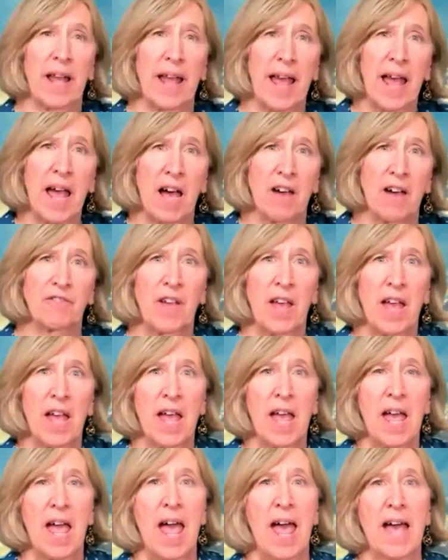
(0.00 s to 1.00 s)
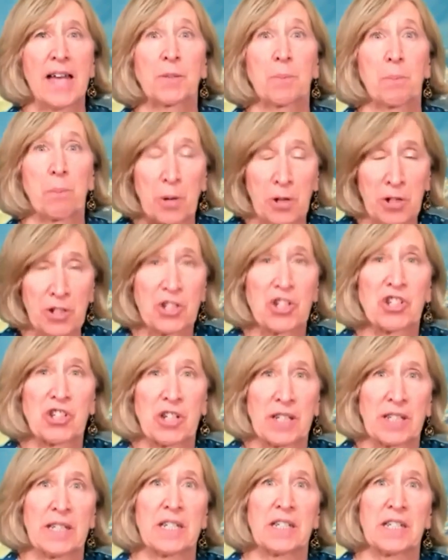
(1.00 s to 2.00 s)
a half has pushed
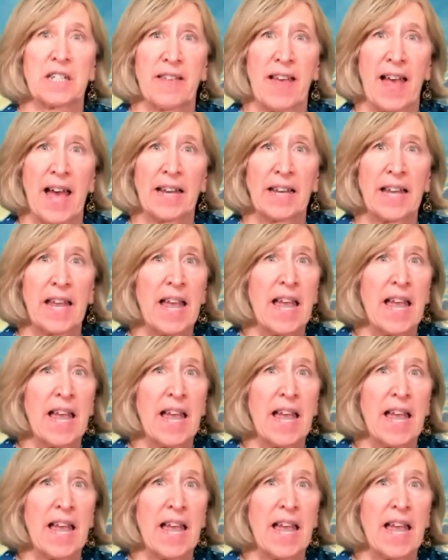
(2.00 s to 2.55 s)
us into that.